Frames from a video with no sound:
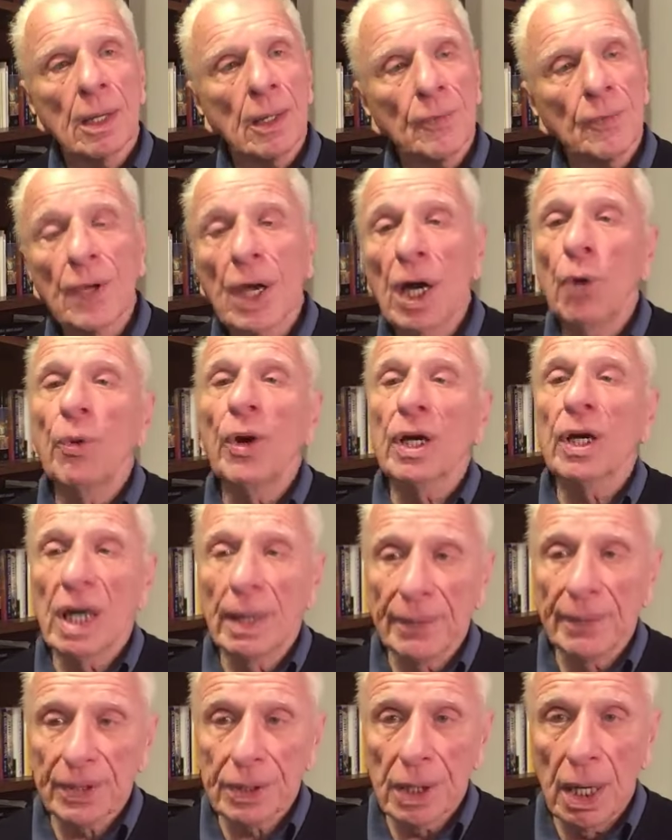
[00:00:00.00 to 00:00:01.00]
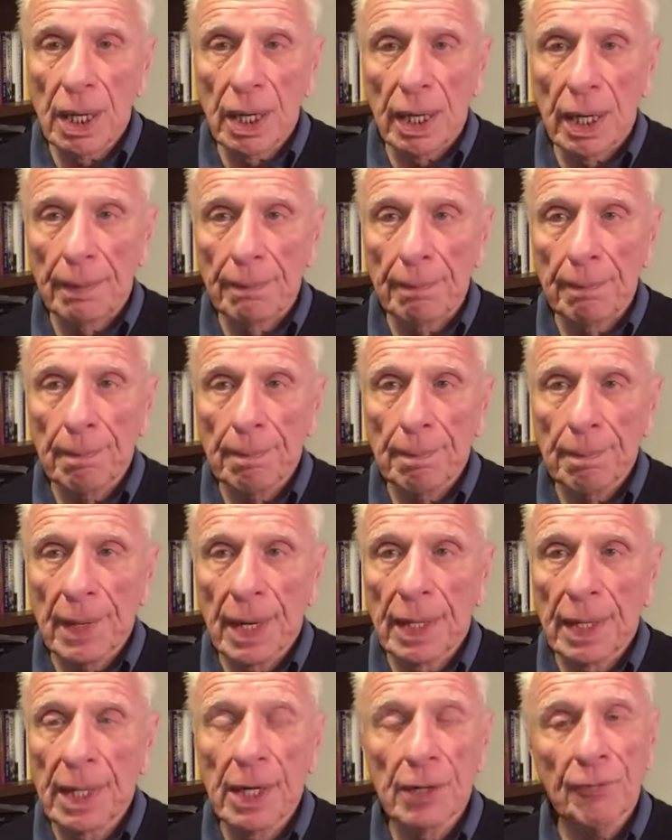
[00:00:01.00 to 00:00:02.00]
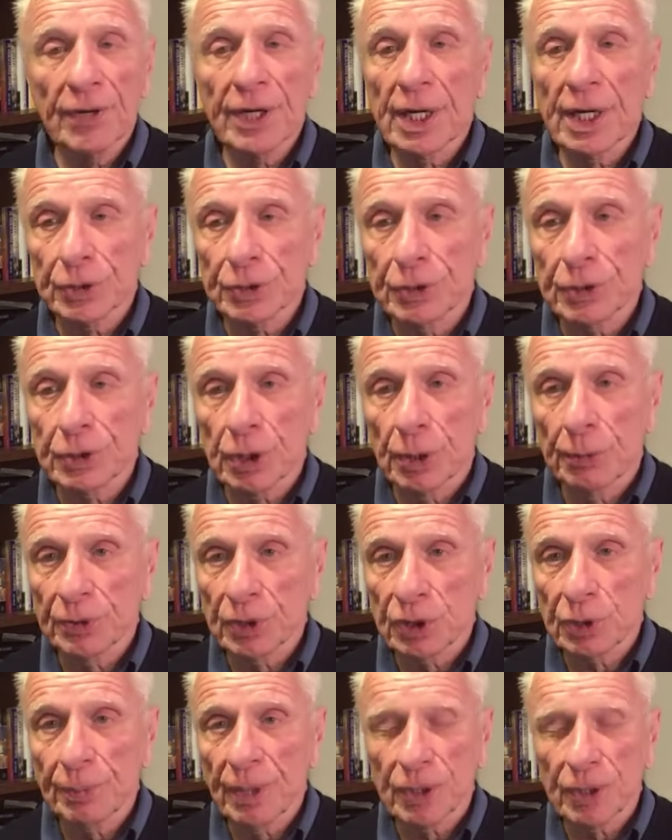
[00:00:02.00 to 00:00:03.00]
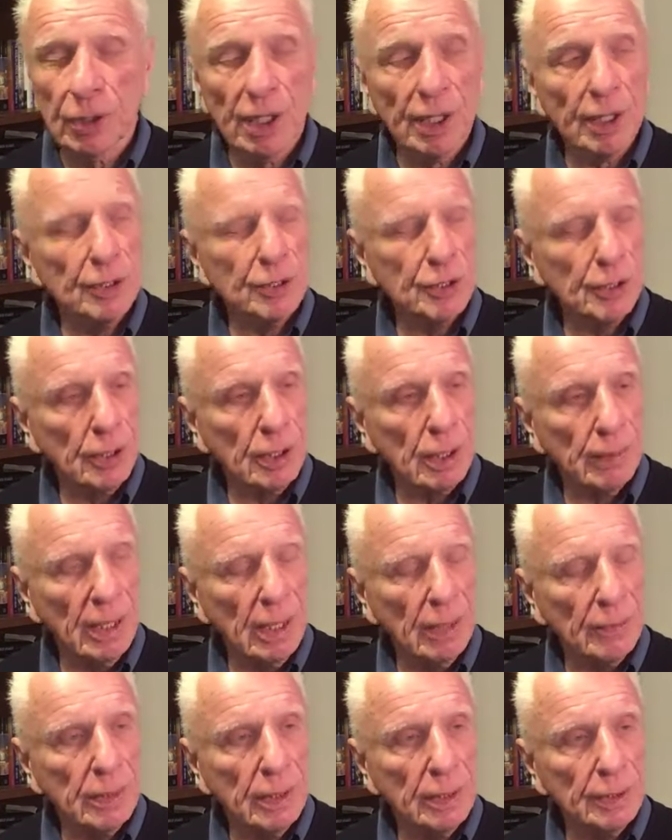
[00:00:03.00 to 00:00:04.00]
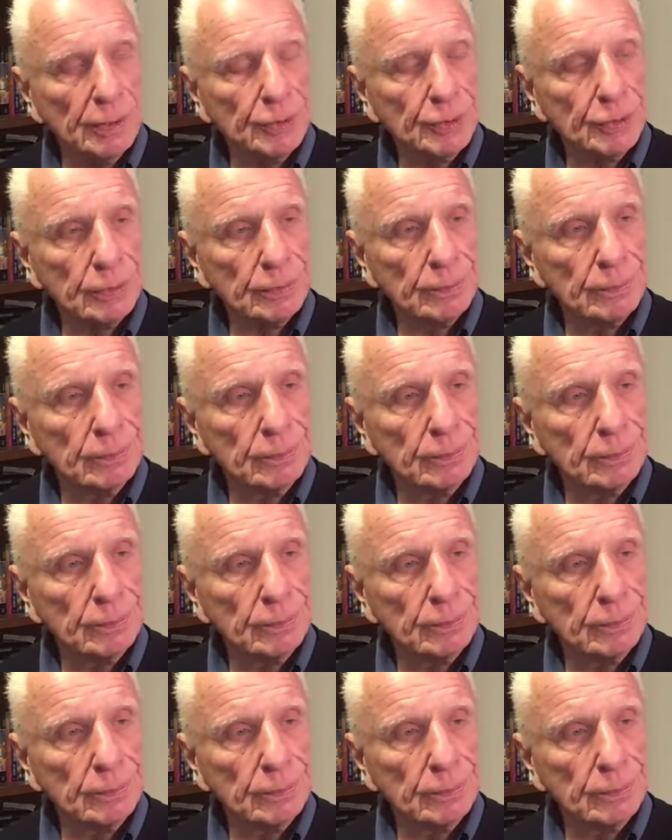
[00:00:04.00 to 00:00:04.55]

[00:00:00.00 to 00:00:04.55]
There will come a time, and Henry Kissinger was especially concerned about this,